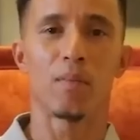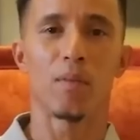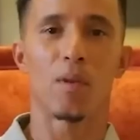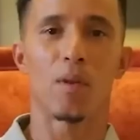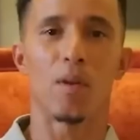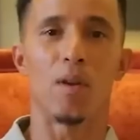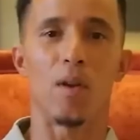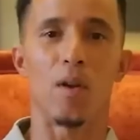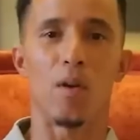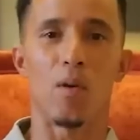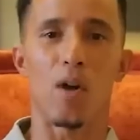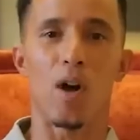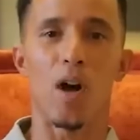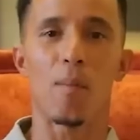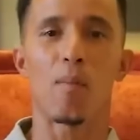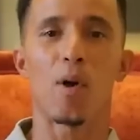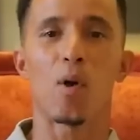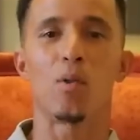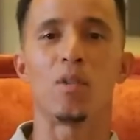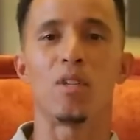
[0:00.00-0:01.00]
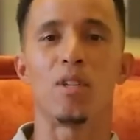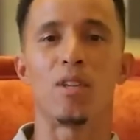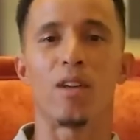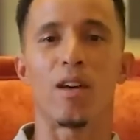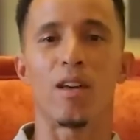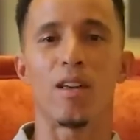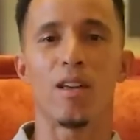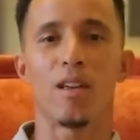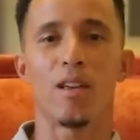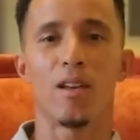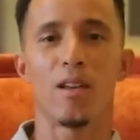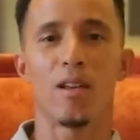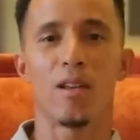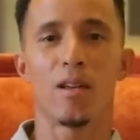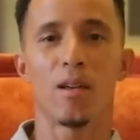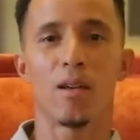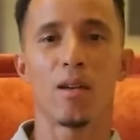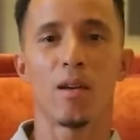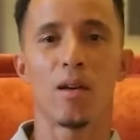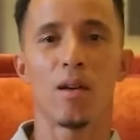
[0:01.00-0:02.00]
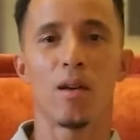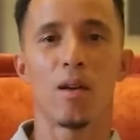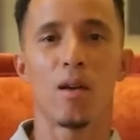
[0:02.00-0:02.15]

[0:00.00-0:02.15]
ya michezo Mikael Igendia, na